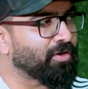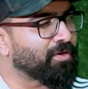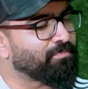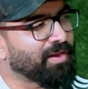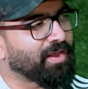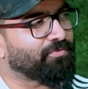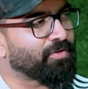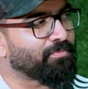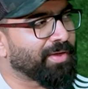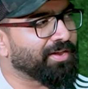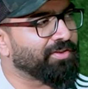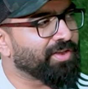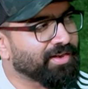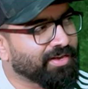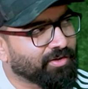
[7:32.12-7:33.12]
player for Man
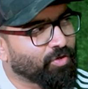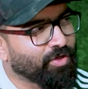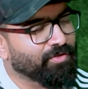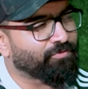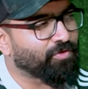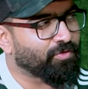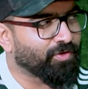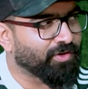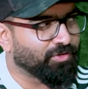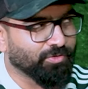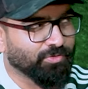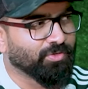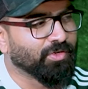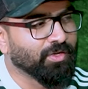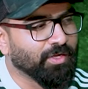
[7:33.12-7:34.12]
United going forward to
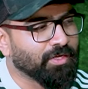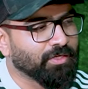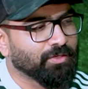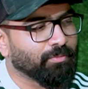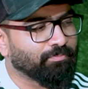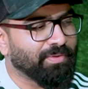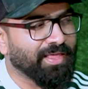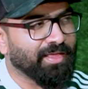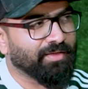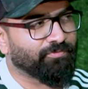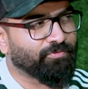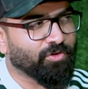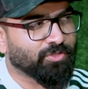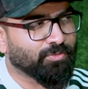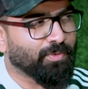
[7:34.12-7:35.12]
play
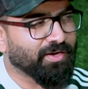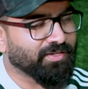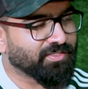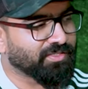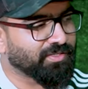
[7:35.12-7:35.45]
for Spurs.